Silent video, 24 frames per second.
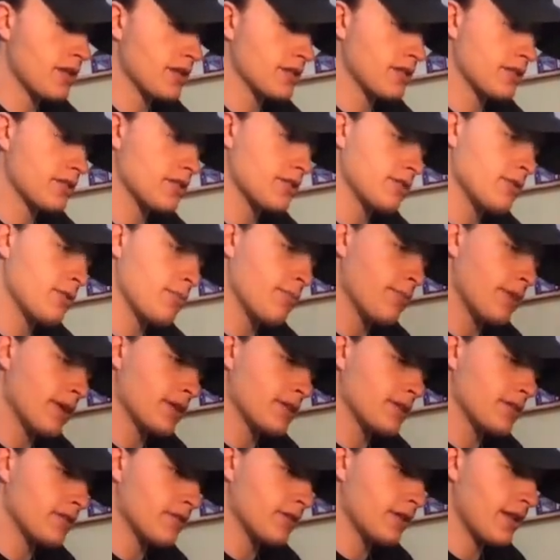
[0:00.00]
That's a dope
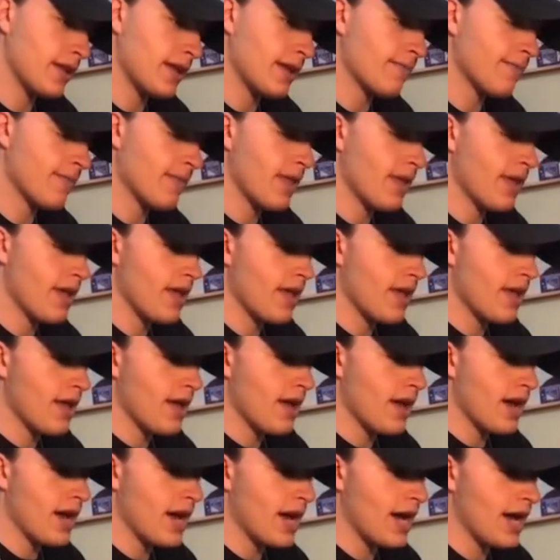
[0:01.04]
picture. Look at that.
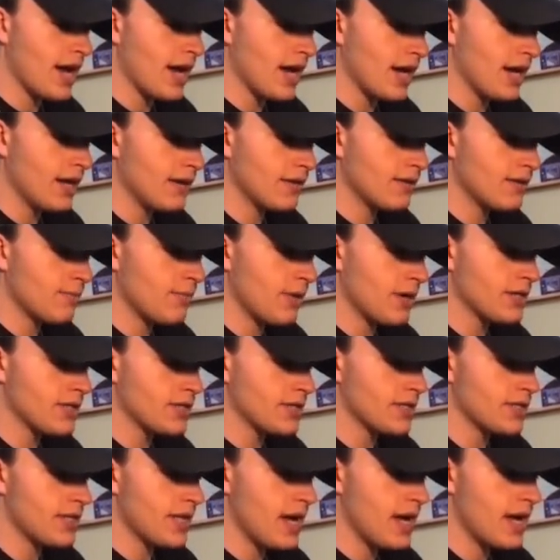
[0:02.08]
Uh,
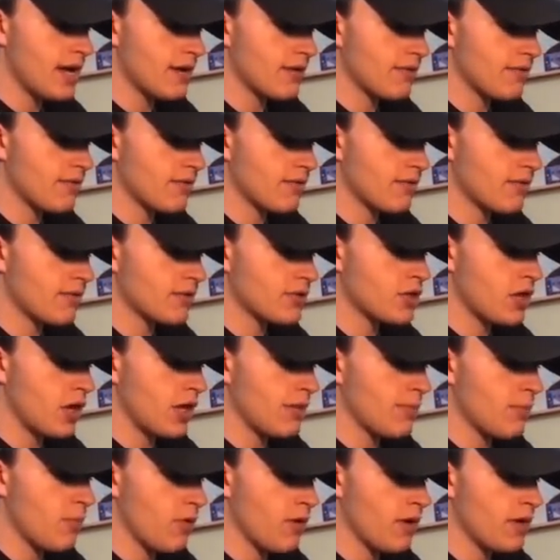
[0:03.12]
Bryson Stott,
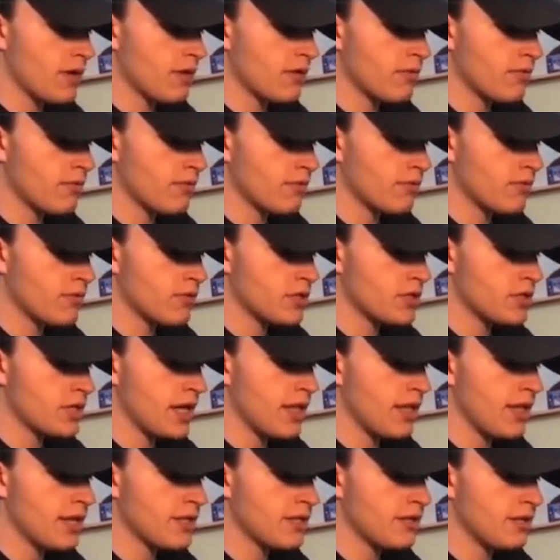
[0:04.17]
Charlie Morton, Shea
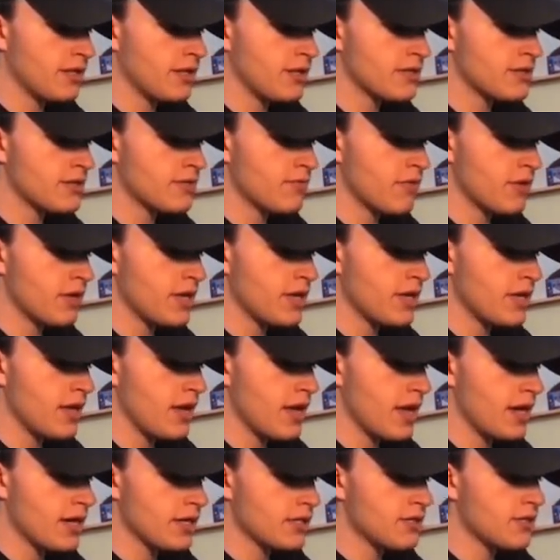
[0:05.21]
Langeliers rookie,
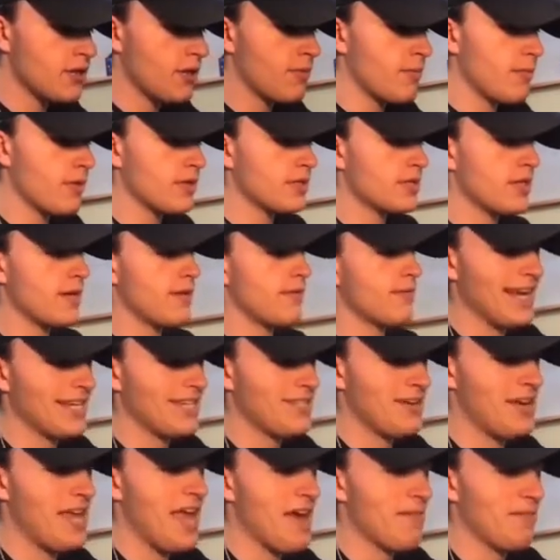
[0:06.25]
and Estrella Marte. I
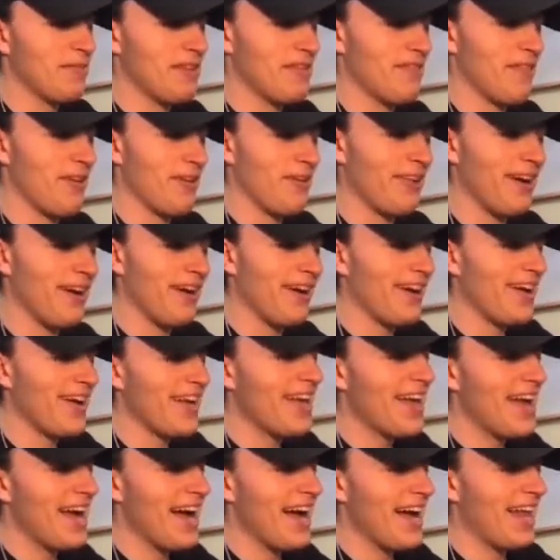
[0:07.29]
still can't believe earlier.
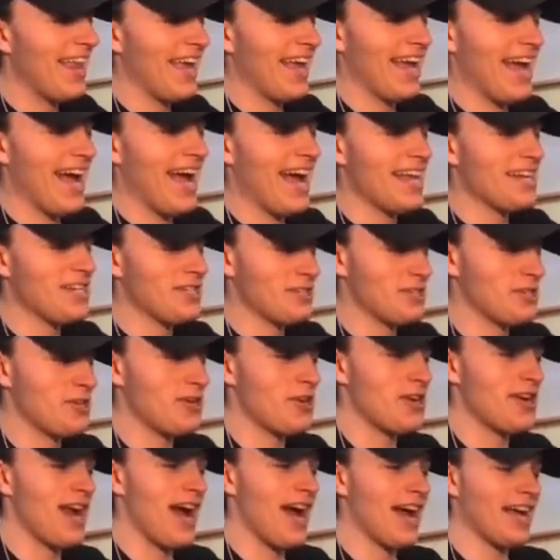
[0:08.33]
Like, I just
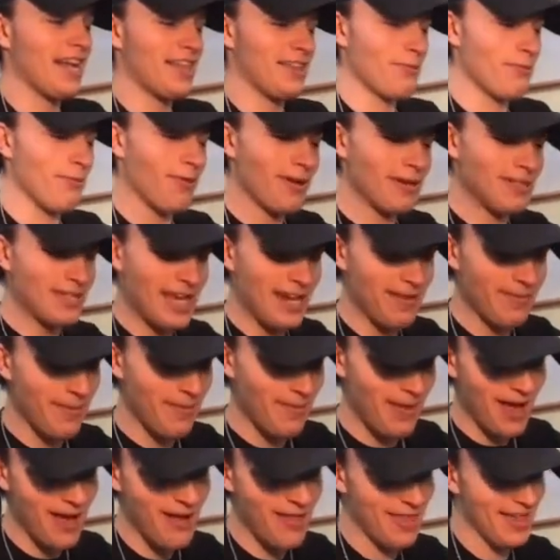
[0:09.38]
could not get the words out of my
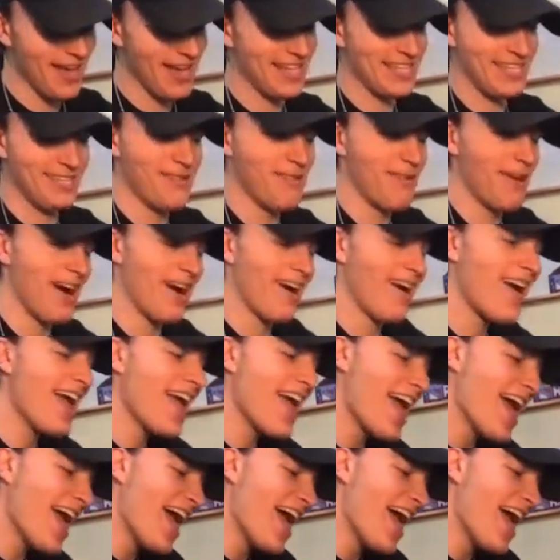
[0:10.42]
mouth, I swear.